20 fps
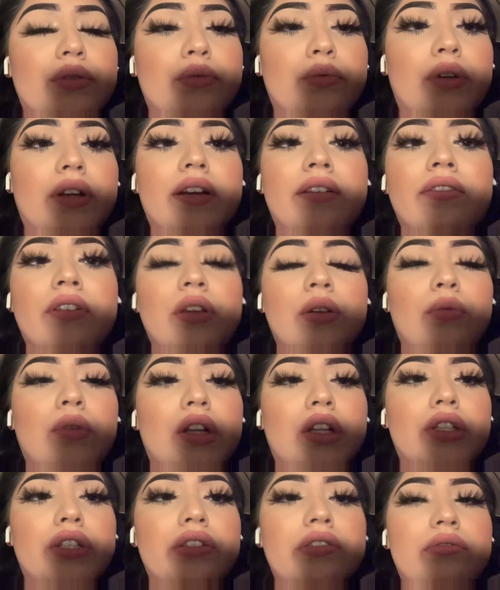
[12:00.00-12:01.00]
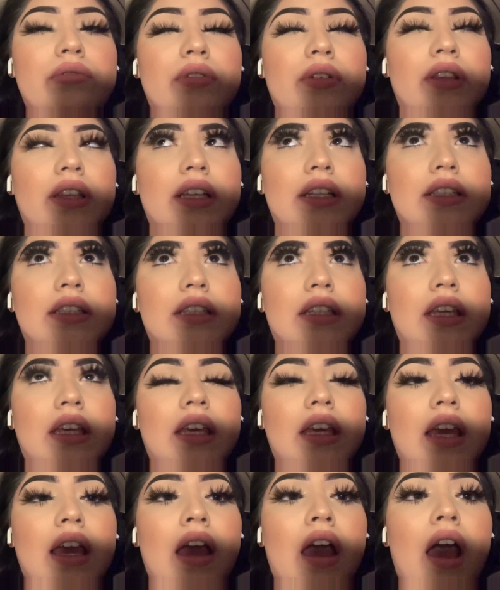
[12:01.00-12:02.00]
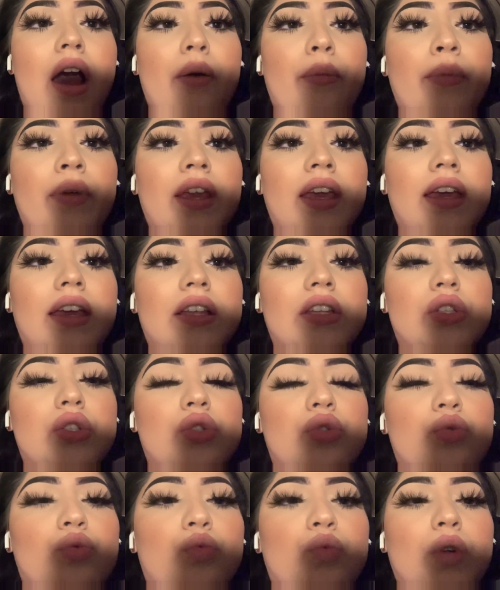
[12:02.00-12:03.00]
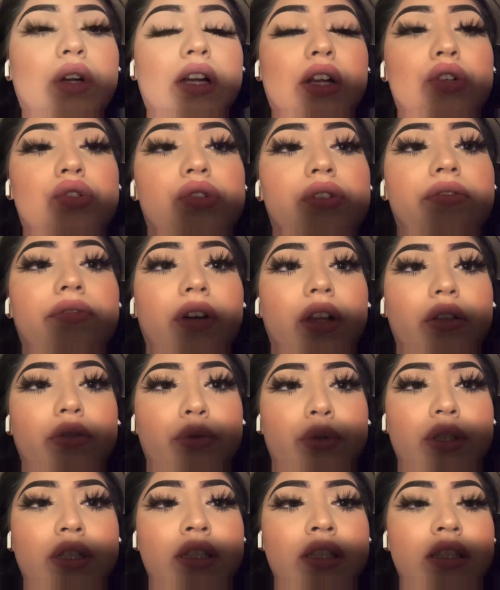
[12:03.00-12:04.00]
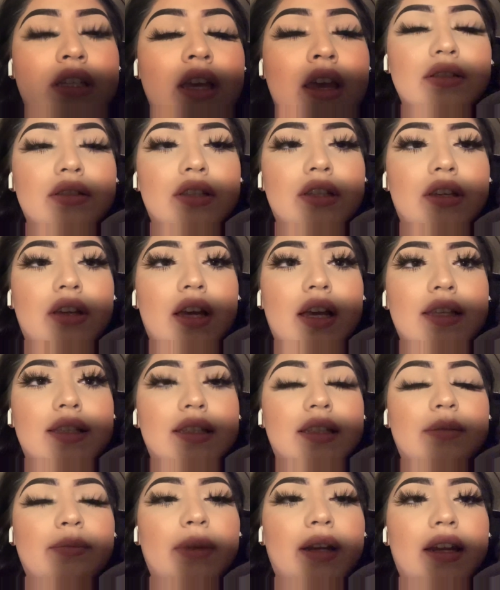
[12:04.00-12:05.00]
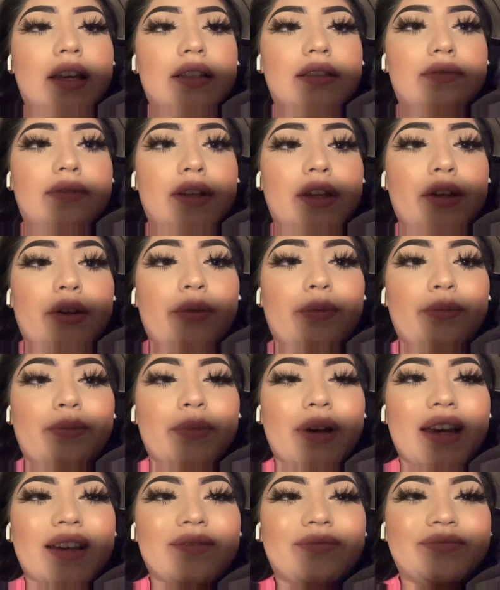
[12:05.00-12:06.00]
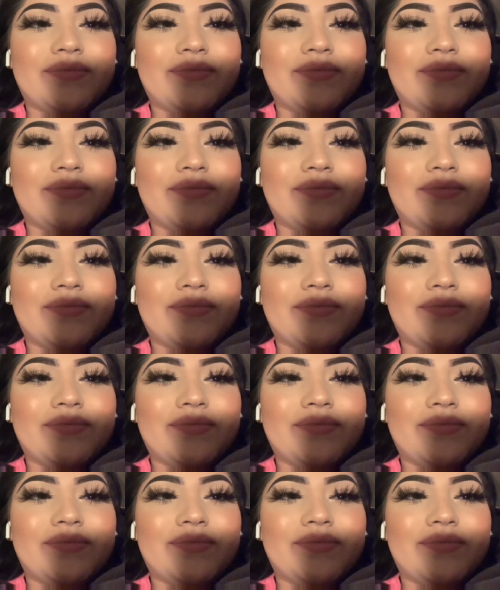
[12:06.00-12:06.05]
Whatever you want to do, let's help me get to 100 followers. See you guys in my next video. Bye.